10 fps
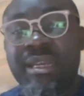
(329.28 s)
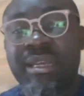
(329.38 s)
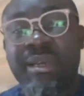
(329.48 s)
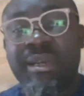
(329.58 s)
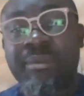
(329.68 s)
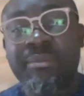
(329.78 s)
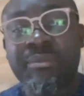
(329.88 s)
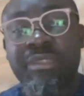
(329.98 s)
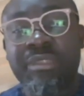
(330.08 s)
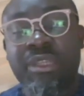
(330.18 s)

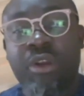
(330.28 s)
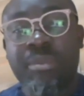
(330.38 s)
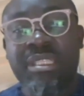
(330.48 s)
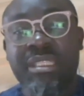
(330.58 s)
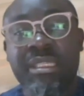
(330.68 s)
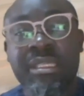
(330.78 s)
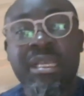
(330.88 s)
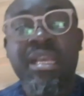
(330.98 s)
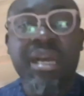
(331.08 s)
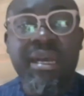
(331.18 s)
um, the committee,
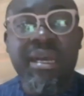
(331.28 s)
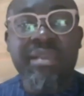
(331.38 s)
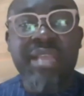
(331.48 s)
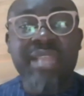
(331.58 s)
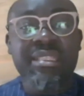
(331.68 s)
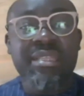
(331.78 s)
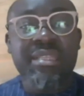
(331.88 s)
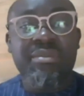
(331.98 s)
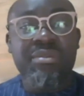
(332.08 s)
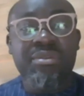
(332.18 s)
uh, yes, it's a
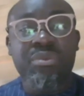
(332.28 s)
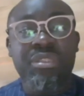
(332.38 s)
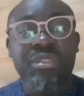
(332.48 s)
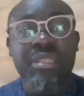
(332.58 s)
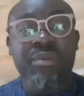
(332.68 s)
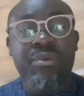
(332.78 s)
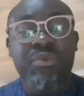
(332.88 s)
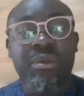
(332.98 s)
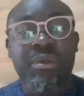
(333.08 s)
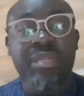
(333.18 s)
good it's a good
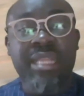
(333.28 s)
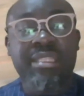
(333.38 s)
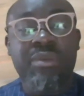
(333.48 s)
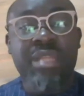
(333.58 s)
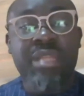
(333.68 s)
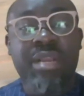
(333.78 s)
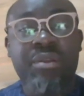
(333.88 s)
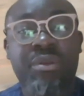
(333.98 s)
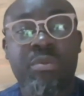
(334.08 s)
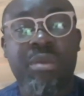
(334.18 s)
one. Let's see what they're going to
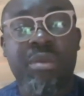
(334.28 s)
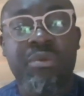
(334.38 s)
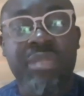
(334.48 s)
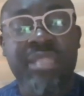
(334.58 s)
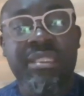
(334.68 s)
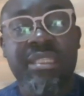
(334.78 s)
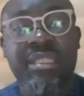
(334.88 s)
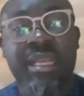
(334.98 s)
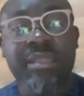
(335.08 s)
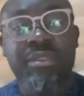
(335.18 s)
come out with. Let's see
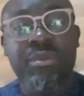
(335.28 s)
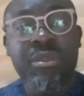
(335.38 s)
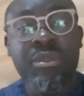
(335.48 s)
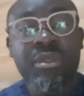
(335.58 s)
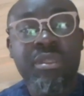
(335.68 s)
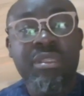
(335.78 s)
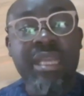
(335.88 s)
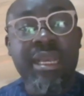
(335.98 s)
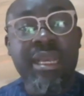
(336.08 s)
their you know their